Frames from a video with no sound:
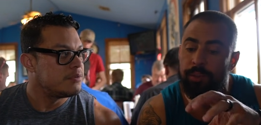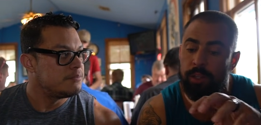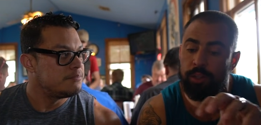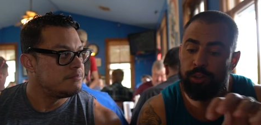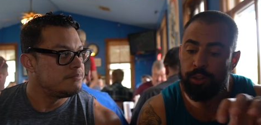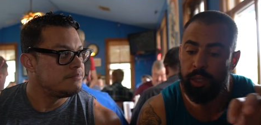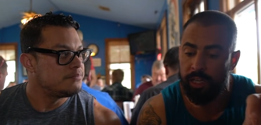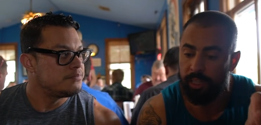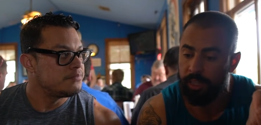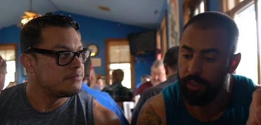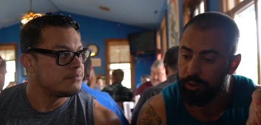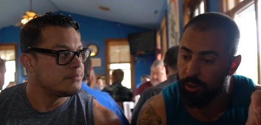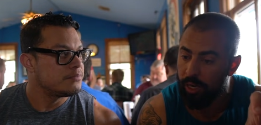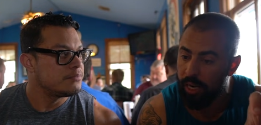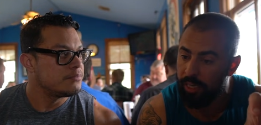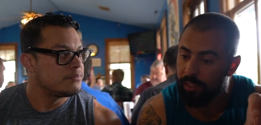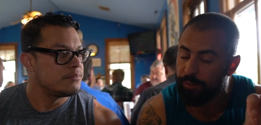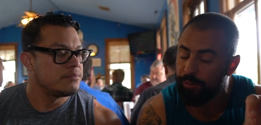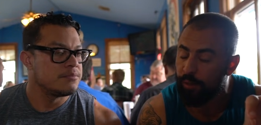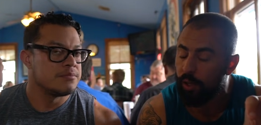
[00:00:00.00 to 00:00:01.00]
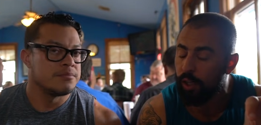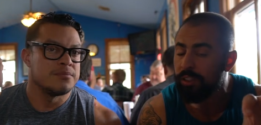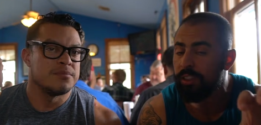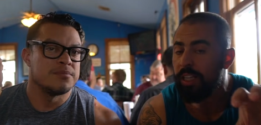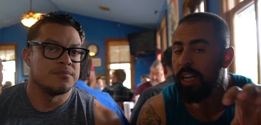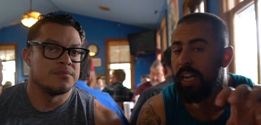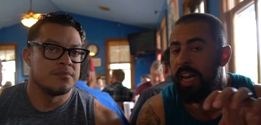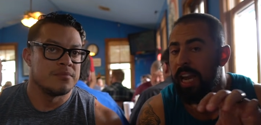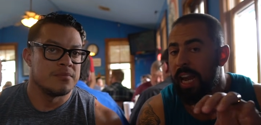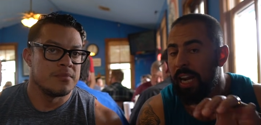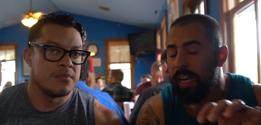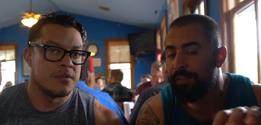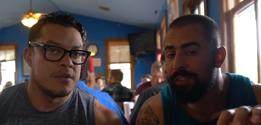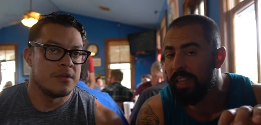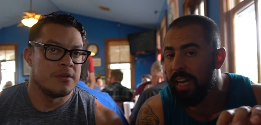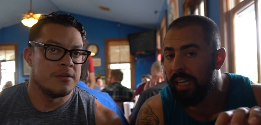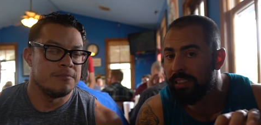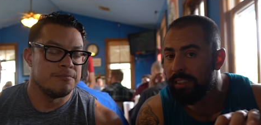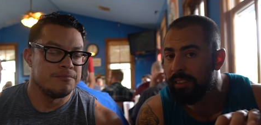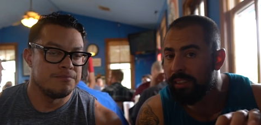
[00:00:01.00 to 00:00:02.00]
Speaker 1: the triglycerides first, and
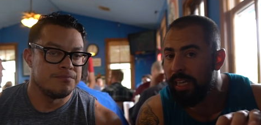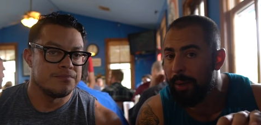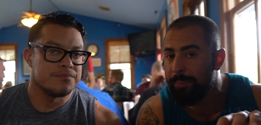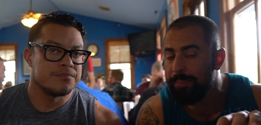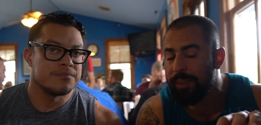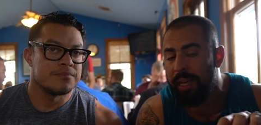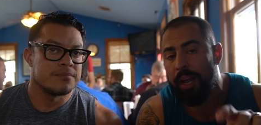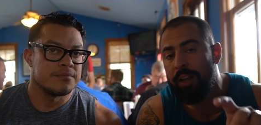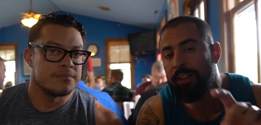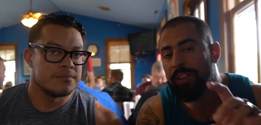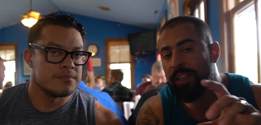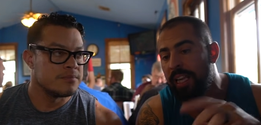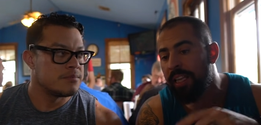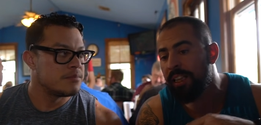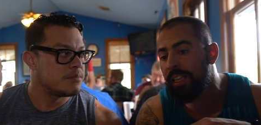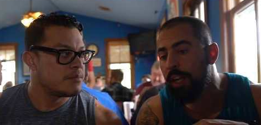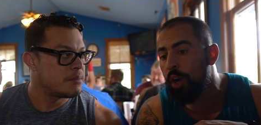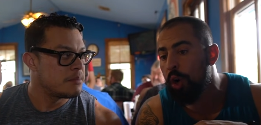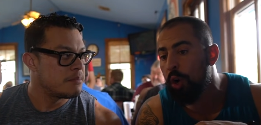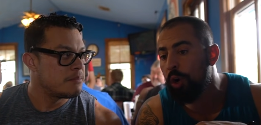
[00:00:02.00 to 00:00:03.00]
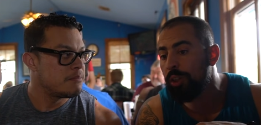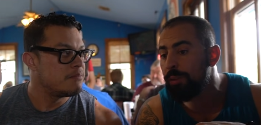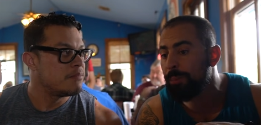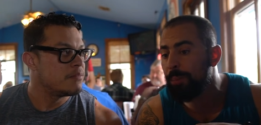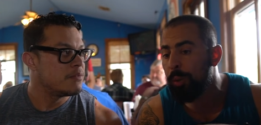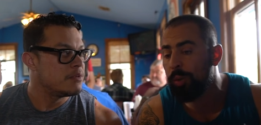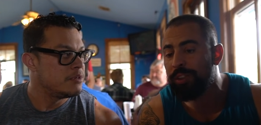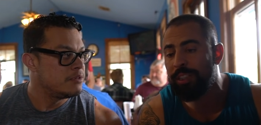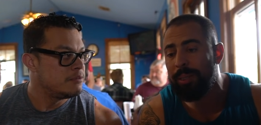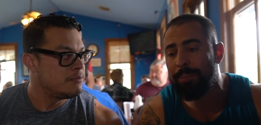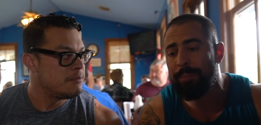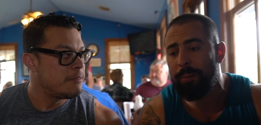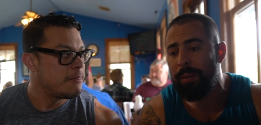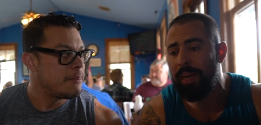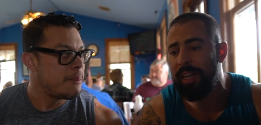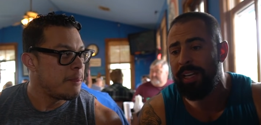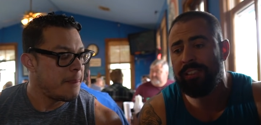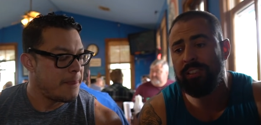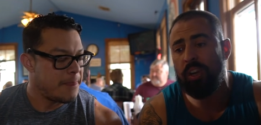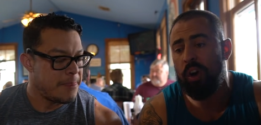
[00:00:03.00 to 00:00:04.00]
if that's tapped out, then they'll go into protein. But
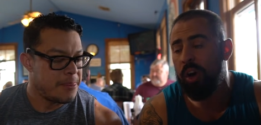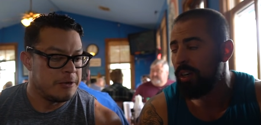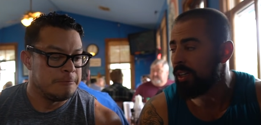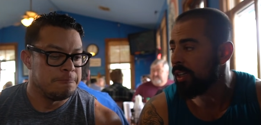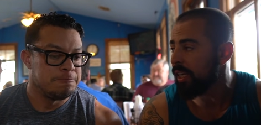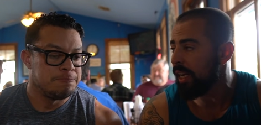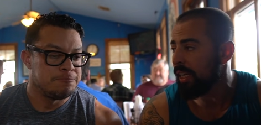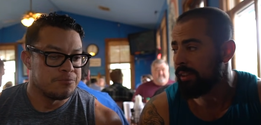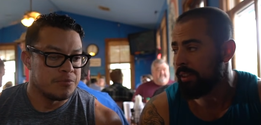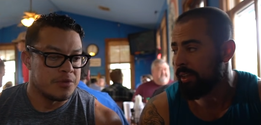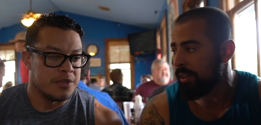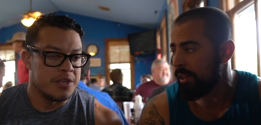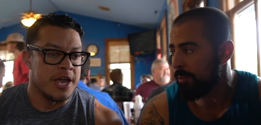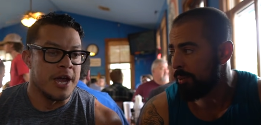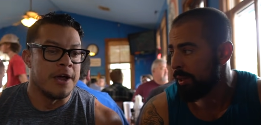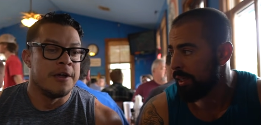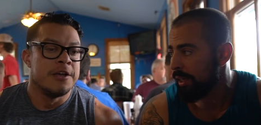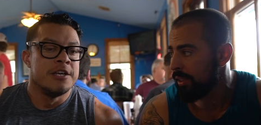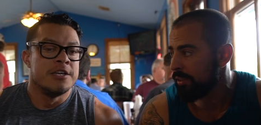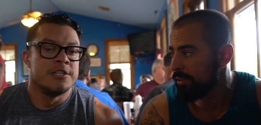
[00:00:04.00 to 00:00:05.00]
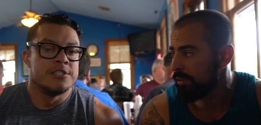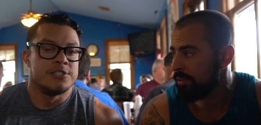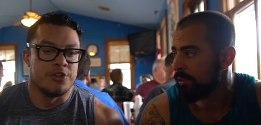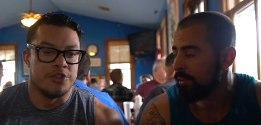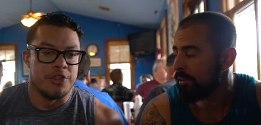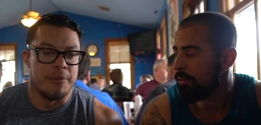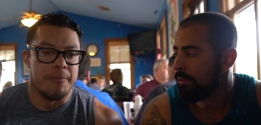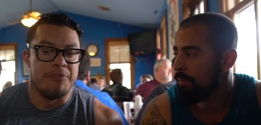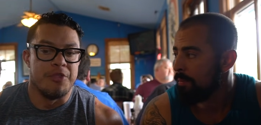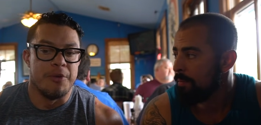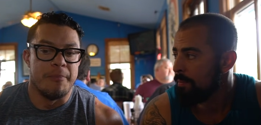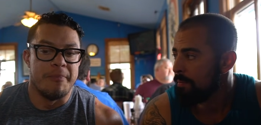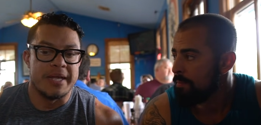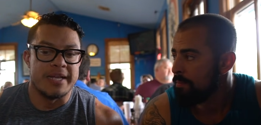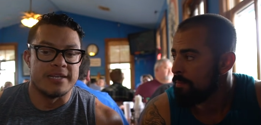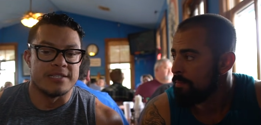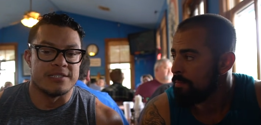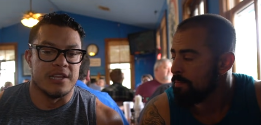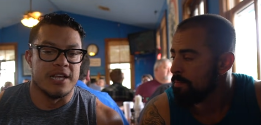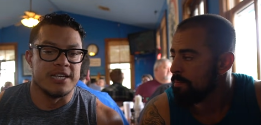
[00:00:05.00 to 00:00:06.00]
man, it's hard to get
Speaker 2: there. Yeah. It really is. So the, the
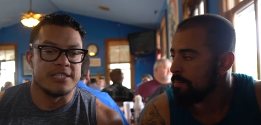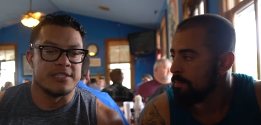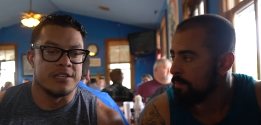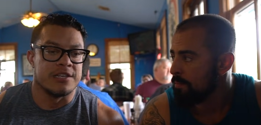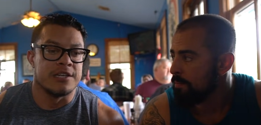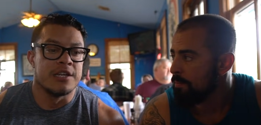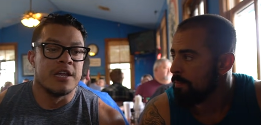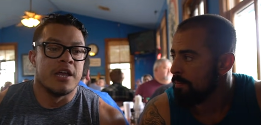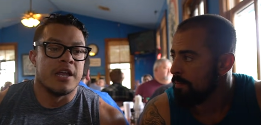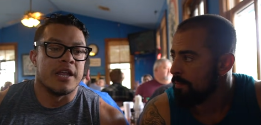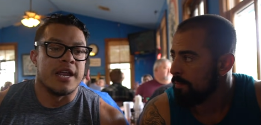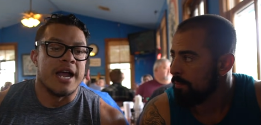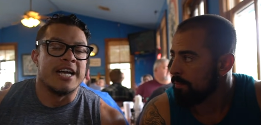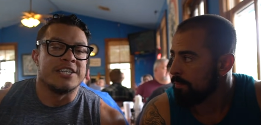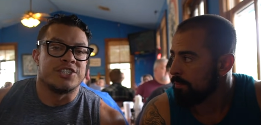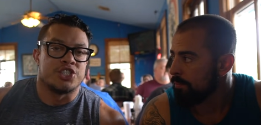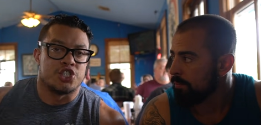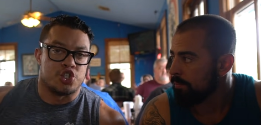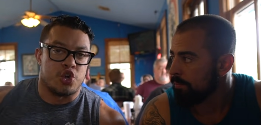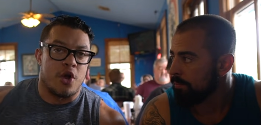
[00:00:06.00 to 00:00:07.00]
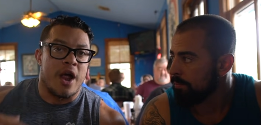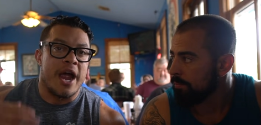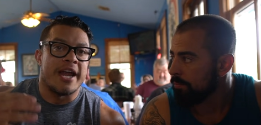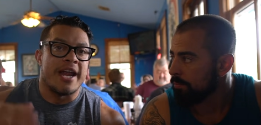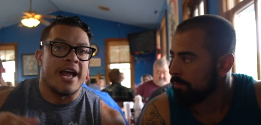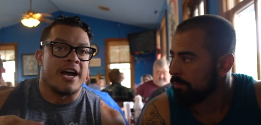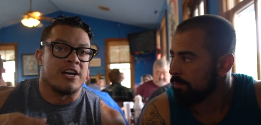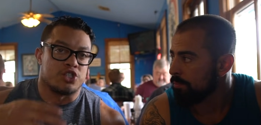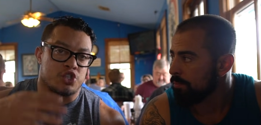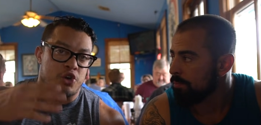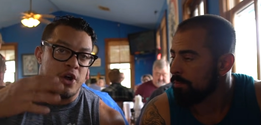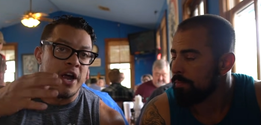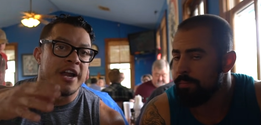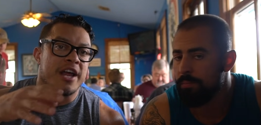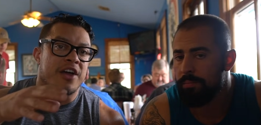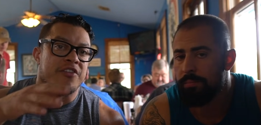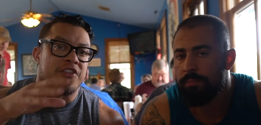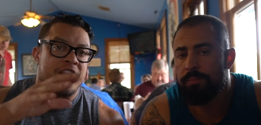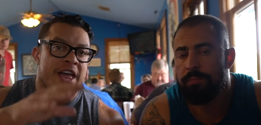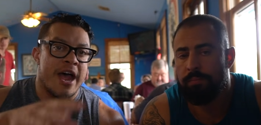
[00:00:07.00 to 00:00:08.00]
biggest lesson, guys, try it out. Try
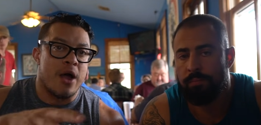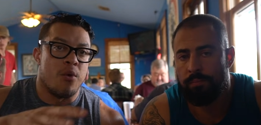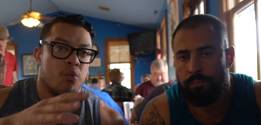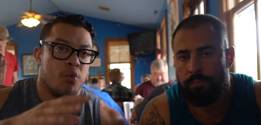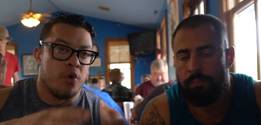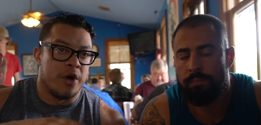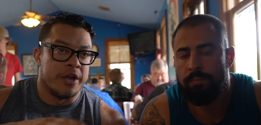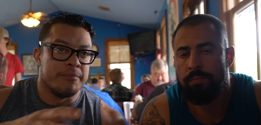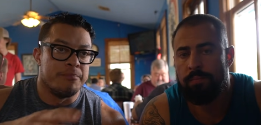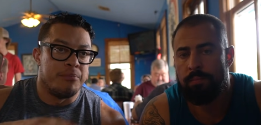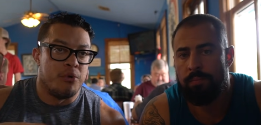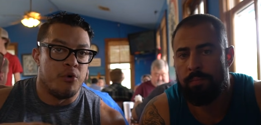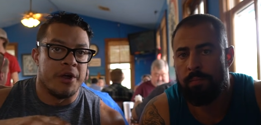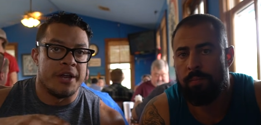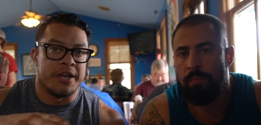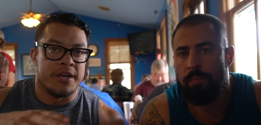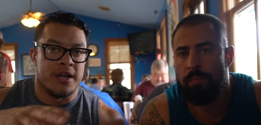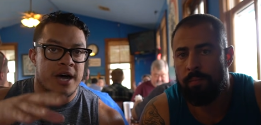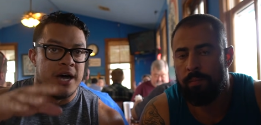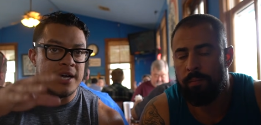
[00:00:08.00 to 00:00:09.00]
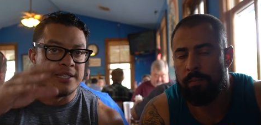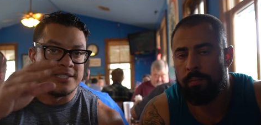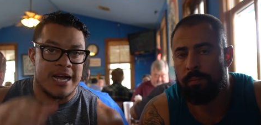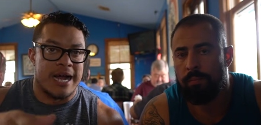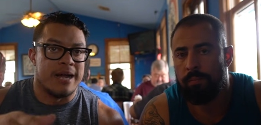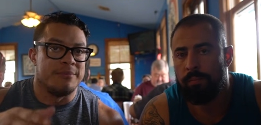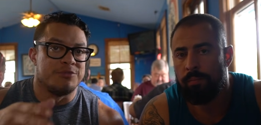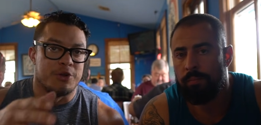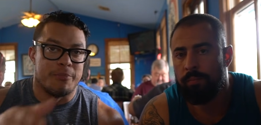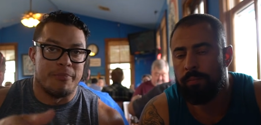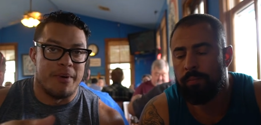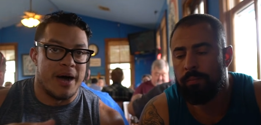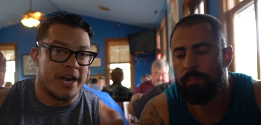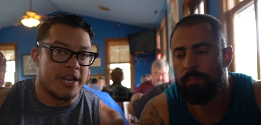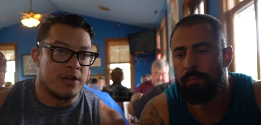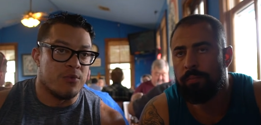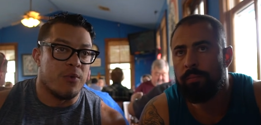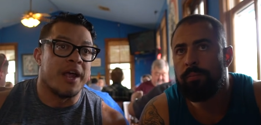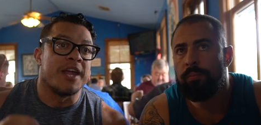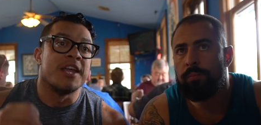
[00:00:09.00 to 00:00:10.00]
it out that one point uh, times your
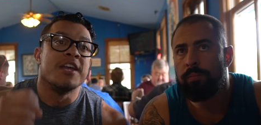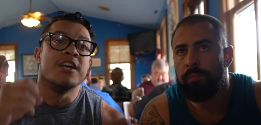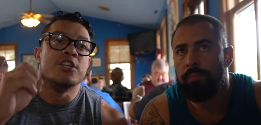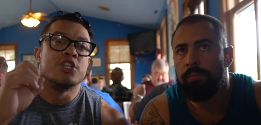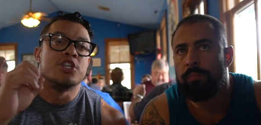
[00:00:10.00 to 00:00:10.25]
body weight.